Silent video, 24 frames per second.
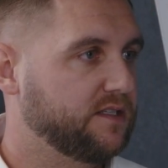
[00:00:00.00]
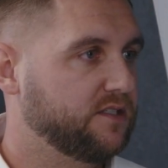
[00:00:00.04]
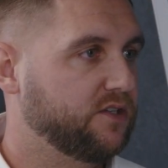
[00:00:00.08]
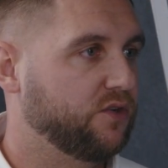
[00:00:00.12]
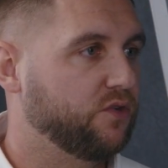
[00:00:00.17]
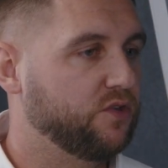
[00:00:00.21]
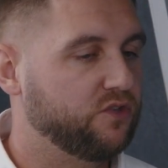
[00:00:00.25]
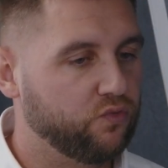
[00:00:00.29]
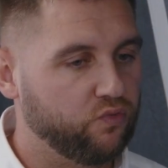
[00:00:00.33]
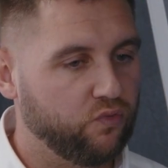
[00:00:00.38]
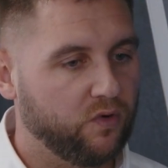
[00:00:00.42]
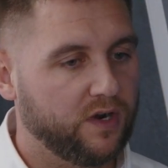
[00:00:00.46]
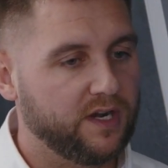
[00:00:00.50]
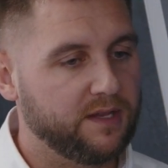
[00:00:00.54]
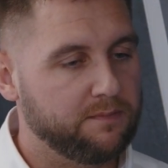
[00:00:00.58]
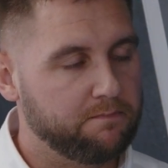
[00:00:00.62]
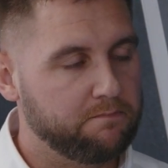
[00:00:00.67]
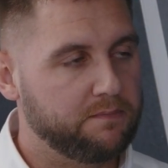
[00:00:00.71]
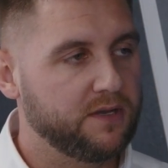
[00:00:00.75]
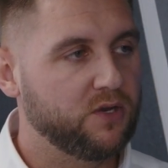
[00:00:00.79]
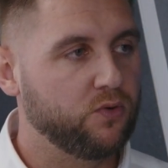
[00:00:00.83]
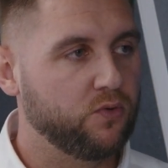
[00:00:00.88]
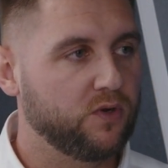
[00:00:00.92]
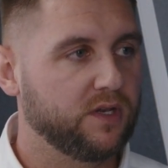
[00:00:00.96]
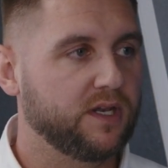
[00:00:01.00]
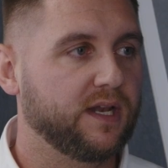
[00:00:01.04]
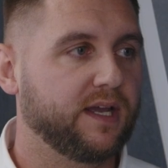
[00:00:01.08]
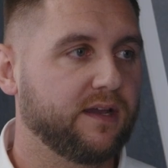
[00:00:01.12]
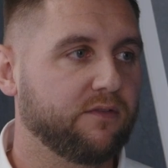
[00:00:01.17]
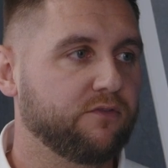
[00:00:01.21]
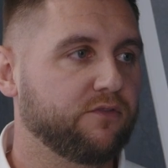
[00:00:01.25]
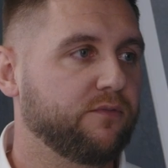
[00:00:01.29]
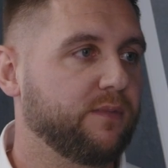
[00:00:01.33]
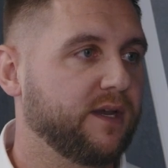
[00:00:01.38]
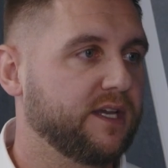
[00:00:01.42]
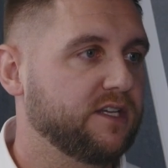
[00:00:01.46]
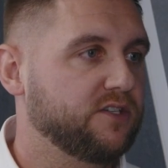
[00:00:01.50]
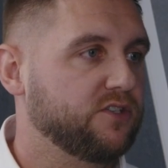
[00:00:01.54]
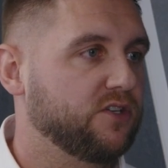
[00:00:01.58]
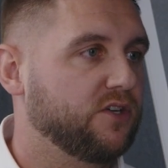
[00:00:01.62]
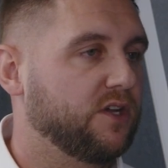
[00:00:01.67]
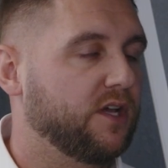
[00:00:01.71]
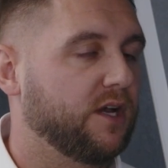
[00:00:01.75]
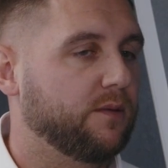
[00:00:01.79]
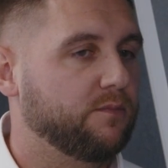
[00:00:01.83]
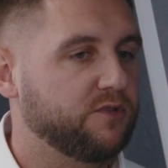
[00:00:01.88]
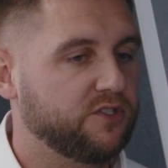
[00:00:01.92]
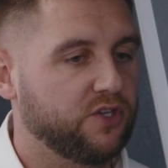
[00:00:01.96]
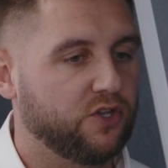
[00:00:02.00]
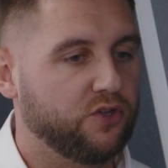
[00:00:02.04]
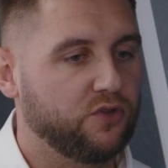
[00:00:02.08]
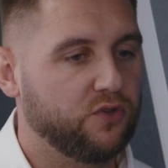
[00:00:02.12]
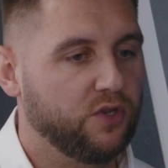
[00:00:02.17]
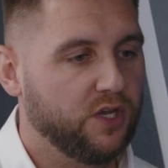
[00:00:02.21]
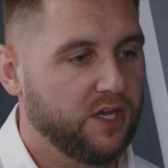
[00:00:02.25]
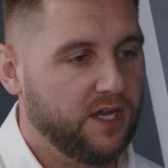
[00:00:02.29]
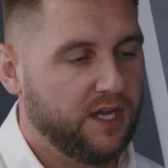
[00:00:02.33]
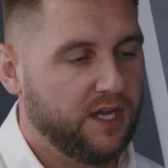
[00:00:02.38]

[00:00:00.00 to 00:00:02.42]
So it's already building that information up. So